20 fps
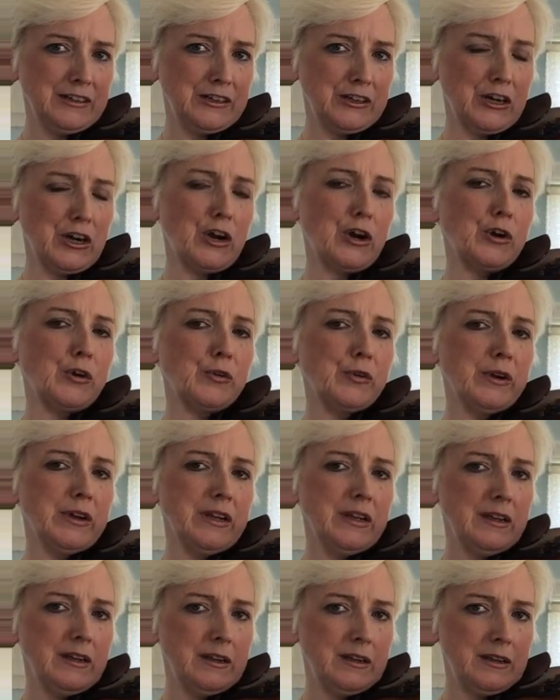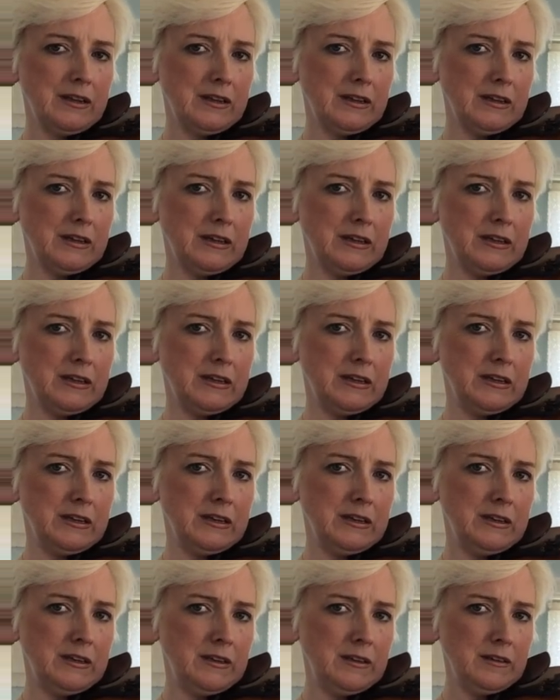Go.
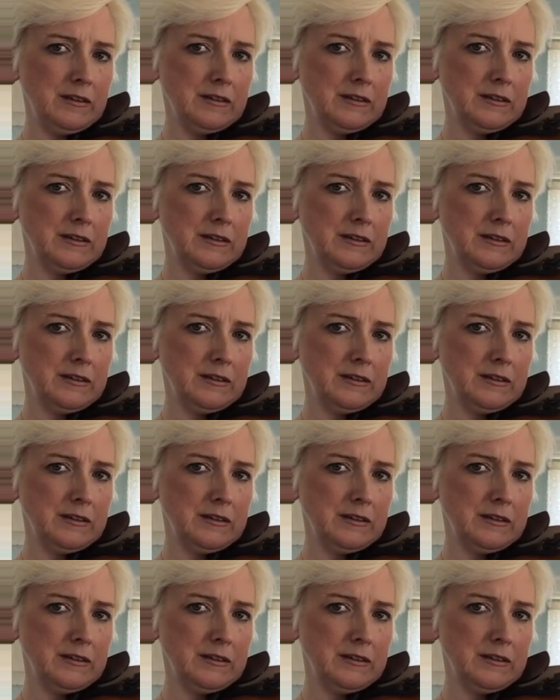E,